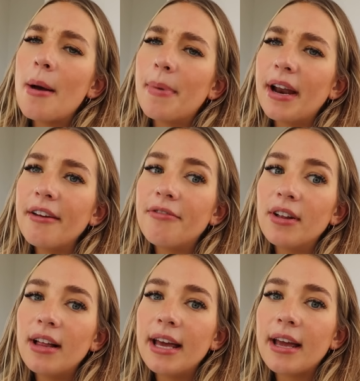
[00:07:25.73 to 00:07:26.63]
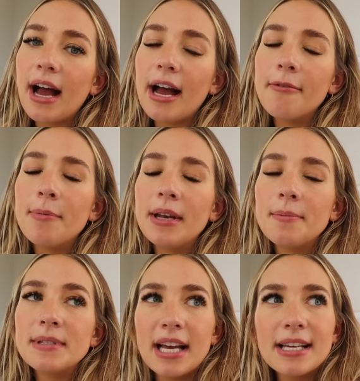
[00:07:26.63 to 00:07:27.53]
but I feel like I've been
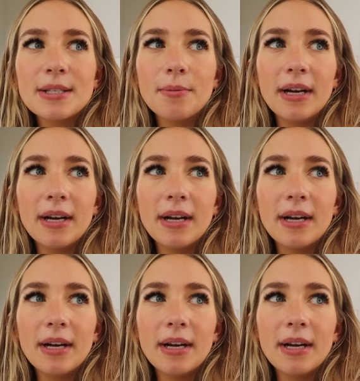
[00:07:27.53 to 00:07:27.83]
obsessed